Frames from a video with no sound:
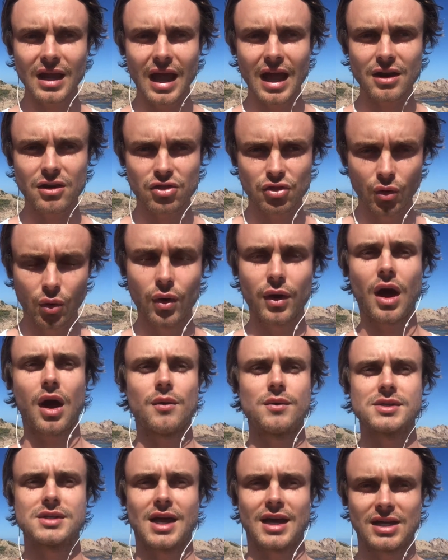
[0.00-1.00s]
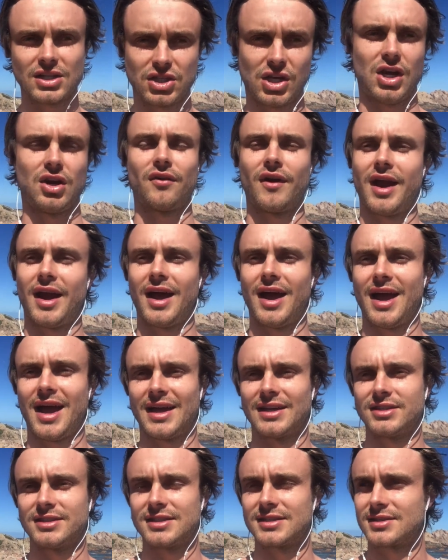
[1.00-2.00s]
and thought I was like a generator
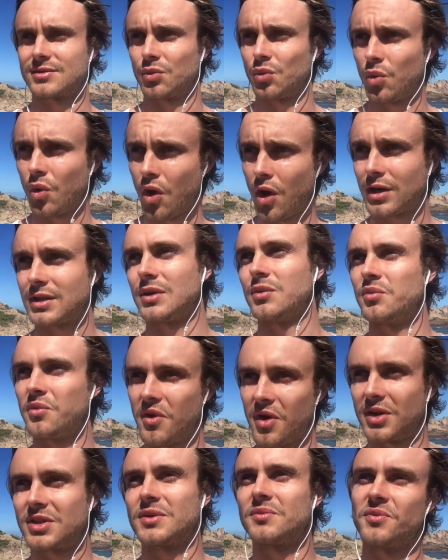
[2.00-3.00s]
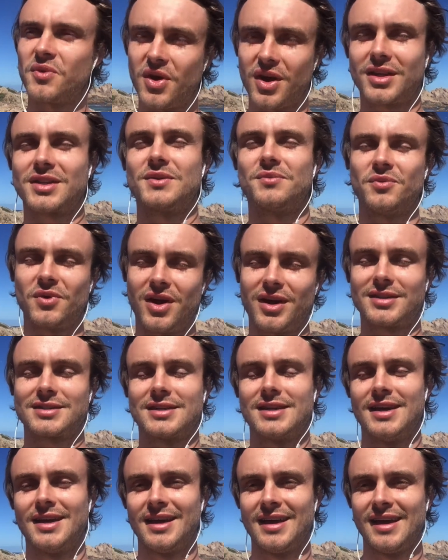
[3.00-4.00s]
and just worked and worked and worked and worked.
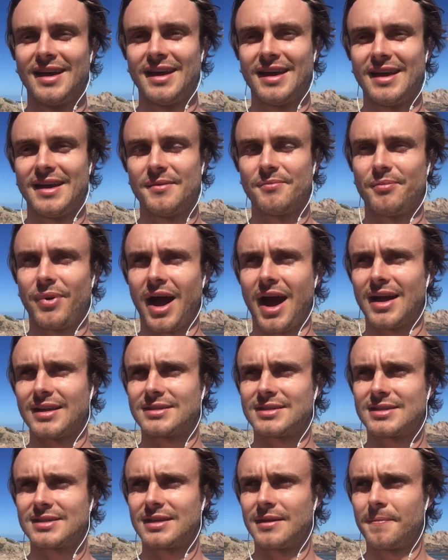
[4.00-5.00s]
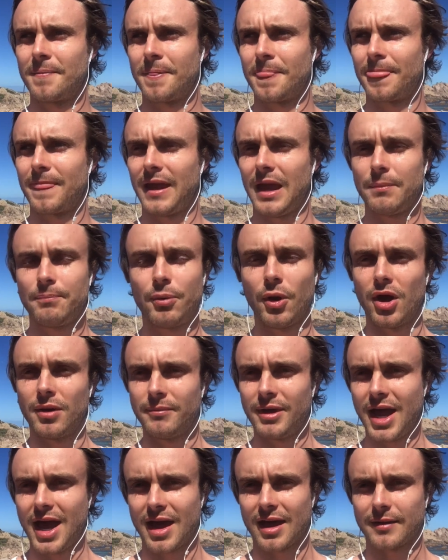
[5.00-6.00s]
But it burnt
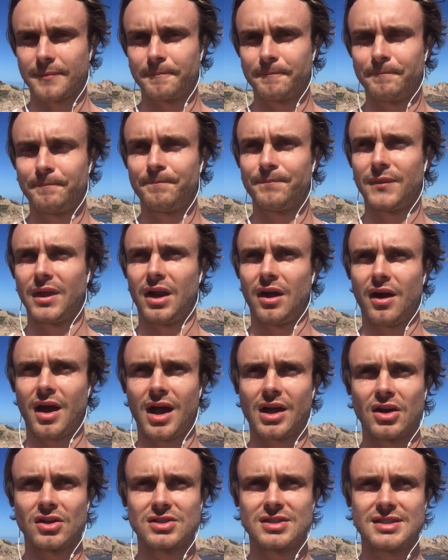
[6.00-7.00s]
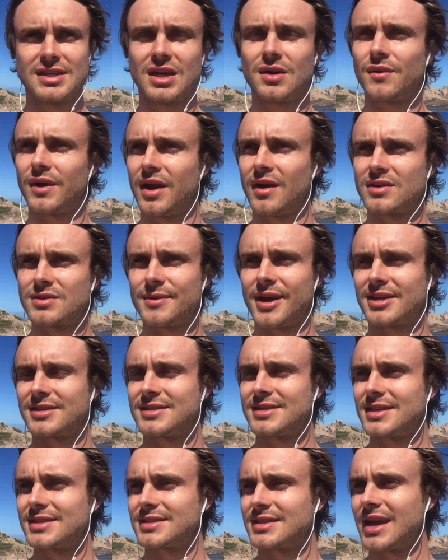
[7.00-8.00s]
me out. You know, I got sick when I was about
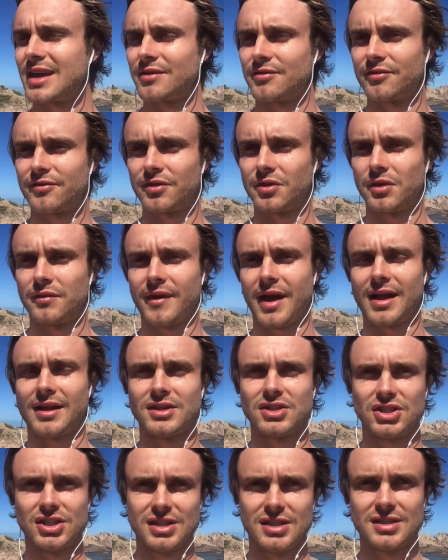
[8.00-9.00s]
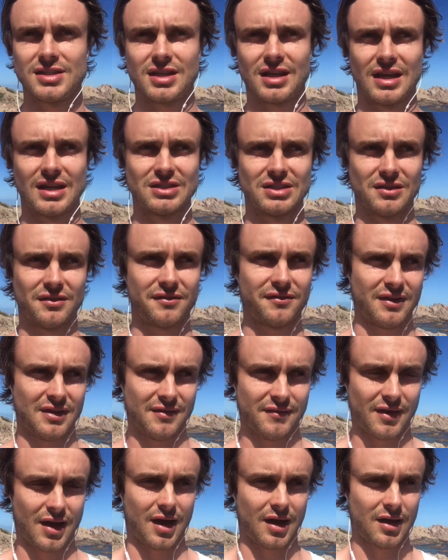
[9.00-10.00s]
16, full of allergies, glandular
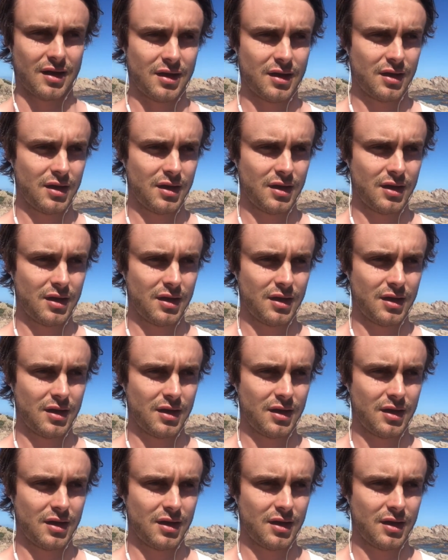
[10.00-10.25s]
fever,